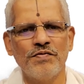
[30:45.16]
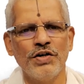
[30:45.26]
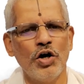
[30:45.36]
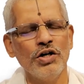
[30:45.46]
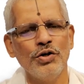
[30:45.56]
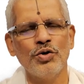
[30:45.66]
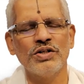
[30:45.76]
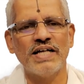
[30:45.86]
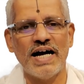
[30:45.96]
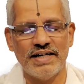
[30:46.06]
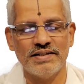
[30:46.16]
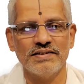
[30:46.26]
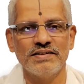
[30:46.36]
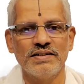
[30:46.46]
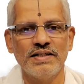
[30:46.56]
We all know that
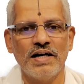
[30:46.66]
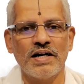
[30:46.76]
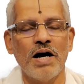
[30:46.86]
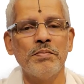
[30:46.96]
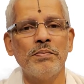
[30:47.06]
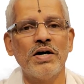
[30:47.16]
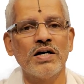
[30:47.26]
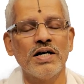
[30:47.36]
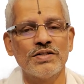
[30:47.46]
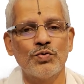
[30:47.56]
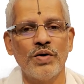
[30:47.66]
Ramabanas